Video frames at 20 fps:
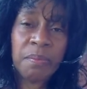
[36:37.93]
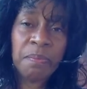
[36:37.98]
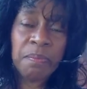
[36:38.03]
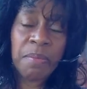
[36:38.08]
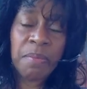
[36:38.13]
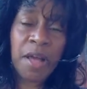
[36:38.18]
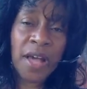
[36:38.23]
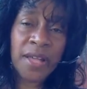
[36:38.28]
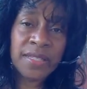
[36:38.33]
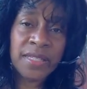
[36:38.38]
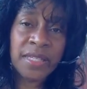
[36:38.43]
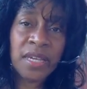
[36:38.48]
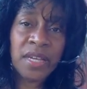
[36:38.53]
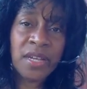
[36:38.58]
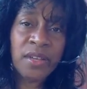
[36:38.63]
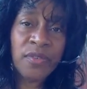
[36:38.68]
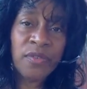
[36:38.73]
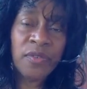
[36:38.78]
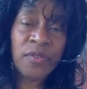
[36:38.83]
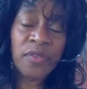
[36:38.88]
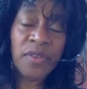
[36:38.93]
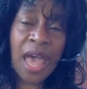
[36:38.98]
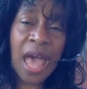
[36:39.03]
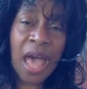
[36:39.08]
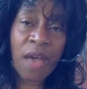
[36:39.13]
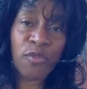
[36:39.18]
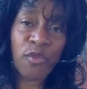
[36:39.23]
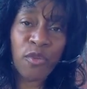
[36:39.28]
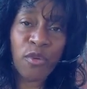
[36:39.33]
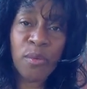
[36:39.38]
positive,
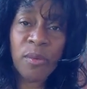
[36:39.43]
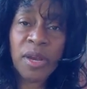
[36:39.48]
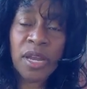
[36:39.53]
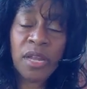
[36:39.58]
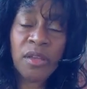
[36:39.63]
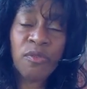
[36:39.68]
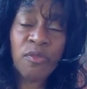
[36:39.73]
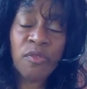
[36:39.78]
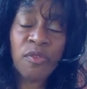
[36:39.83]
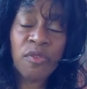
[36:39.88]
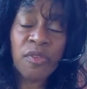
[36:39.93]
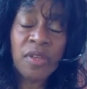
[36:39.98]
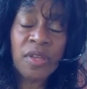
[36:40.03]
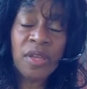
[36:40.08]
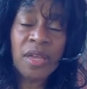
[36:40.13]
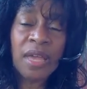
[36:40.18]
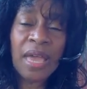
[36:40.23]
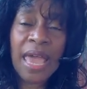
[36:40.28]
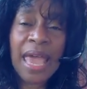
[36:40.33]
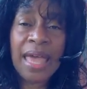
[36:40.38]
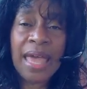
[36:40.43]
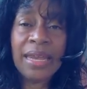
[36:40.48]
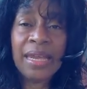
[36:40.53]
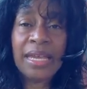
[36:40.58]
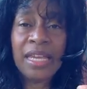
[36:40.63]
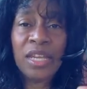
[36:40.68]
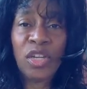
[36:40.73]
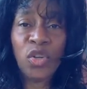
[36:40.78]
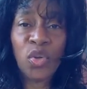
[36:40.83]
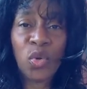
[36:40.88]
affirmative, and
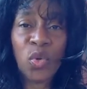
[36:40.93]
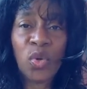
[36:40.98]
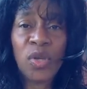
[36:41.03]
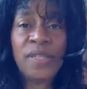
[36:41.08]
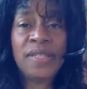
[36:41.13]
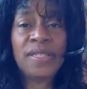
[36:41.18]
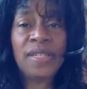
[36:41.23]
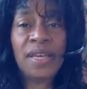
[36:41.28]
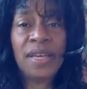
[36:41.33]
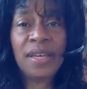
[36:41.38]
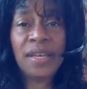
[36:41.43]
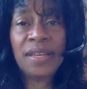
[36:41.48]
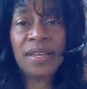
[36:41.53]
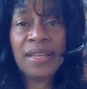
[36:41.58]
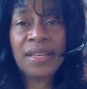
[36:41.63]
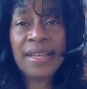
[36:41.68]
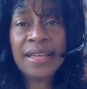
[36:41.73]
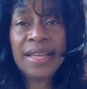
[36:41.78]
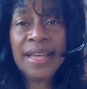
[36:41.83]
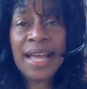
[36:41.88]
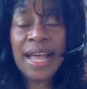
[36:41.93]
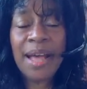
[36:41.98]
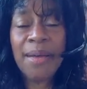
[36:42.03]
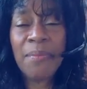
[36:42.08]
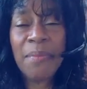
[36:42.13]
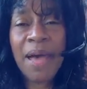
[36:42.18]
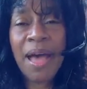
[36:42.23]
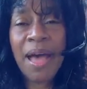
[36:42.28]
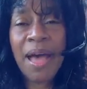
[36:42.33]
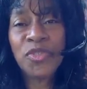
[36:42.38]
increasing. A
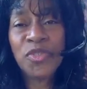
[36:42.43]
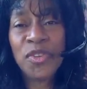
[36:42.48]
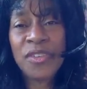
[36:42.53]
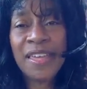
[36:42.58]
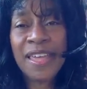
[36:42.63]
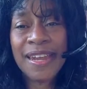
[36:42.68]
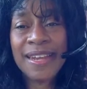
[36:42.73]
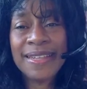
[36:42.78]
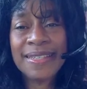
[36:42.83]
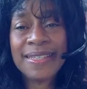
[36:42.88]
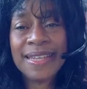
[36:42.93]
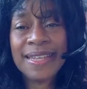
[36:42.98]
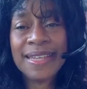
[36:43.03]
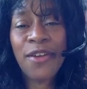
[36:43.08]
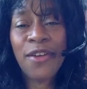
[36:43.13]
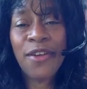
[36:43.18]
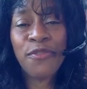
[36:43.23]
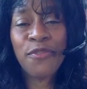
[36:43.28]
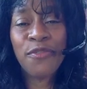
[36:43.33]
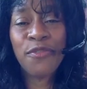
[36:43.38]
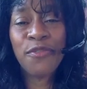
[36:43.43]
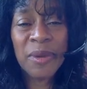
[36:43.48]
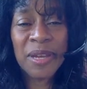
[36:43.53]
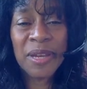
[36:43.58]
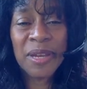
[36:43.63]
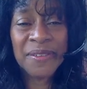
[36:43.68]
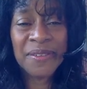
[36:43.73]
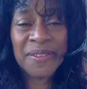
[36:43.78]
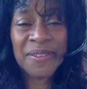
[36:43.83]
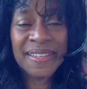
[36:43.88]
mantra that is
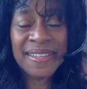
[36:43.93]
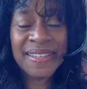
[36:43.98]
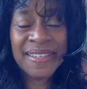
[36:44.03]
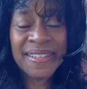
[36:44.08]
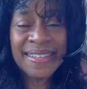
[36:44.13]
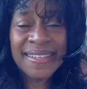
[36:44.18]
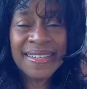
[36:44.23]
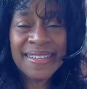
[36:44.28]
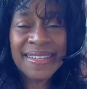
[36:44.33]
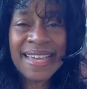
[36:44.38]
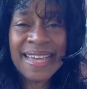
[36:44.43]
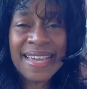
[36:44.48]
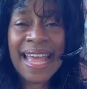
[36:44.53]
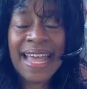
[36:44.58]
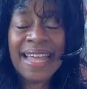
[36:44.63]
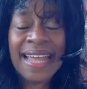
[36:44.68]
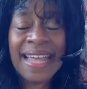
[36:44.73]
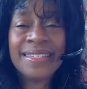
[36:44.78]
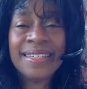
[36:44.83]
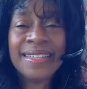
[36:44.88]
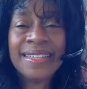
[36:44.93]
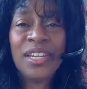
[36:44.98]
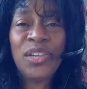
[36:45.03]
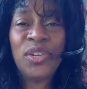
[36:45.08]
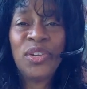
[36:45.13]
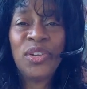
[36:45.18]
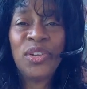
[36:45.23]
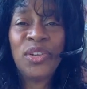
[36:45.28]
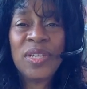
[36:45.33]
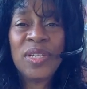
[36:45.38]
affirmative and
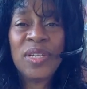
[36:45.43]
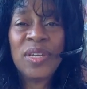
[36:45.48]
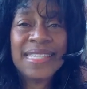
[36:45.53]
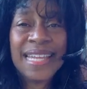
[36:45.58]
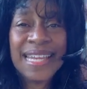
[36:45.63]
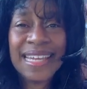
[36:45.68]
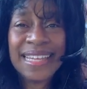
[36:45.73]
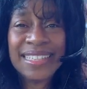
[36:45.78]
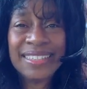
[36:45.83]
increasing.